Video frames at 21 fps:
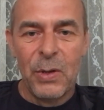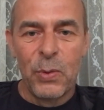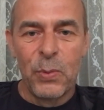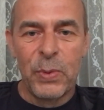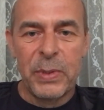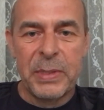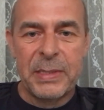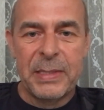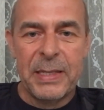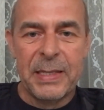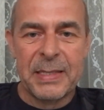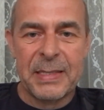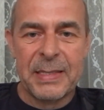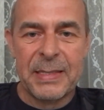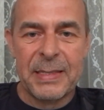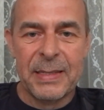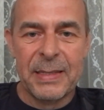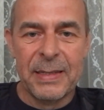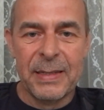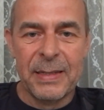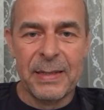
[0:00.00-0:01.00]
with
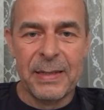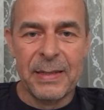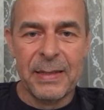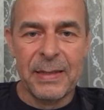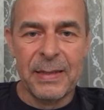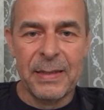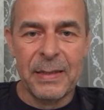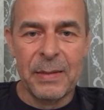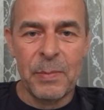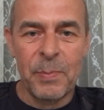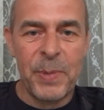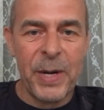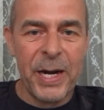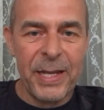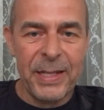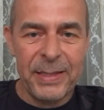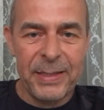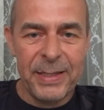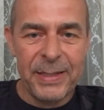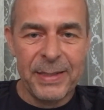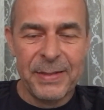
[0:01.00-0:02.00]
this
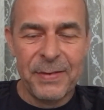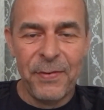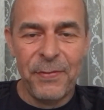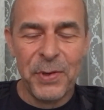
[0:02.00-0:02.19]
branding,